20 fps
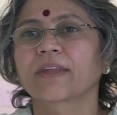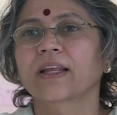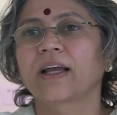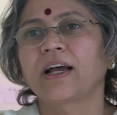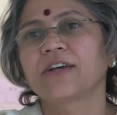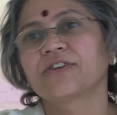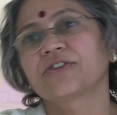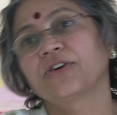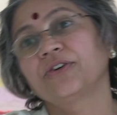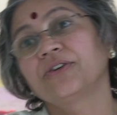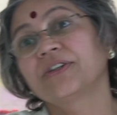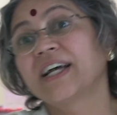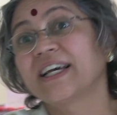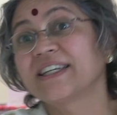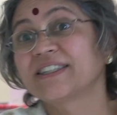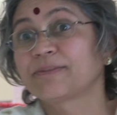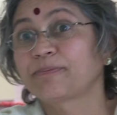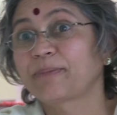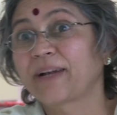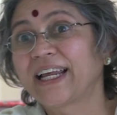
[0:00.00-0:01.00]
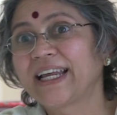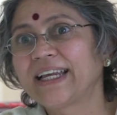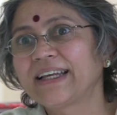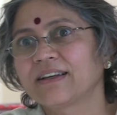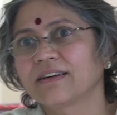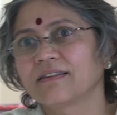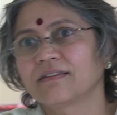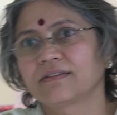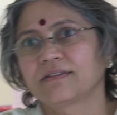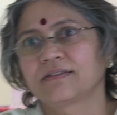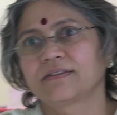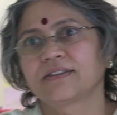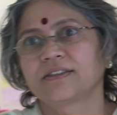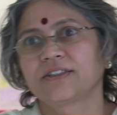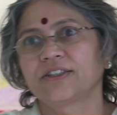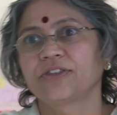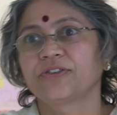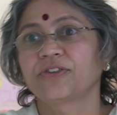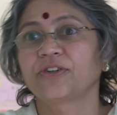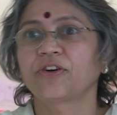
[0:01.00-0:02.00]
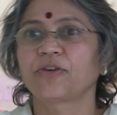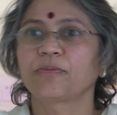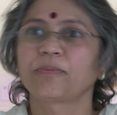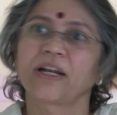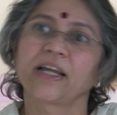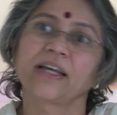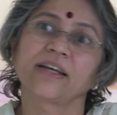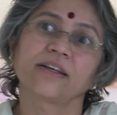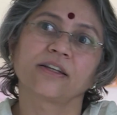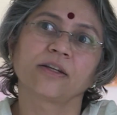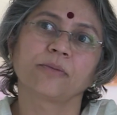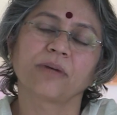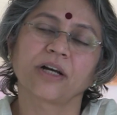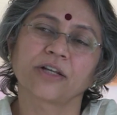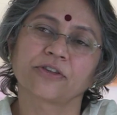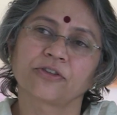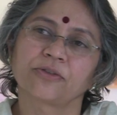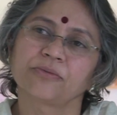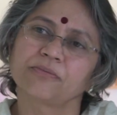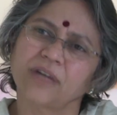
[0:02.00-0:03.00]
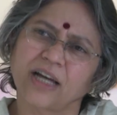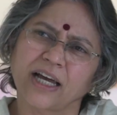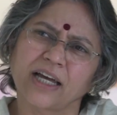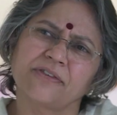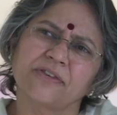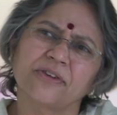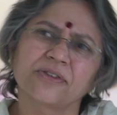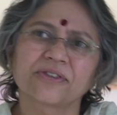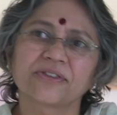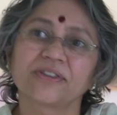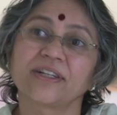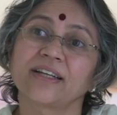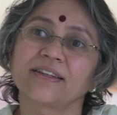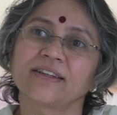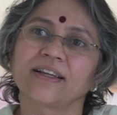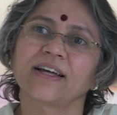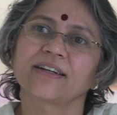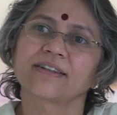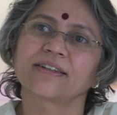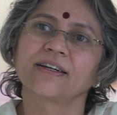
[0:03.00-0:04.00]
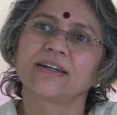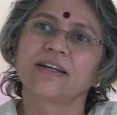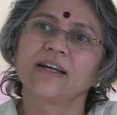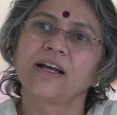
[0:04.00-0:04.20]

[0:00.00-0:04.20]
I saw you guys playing. You were all playing in the bathroom. I've also done that.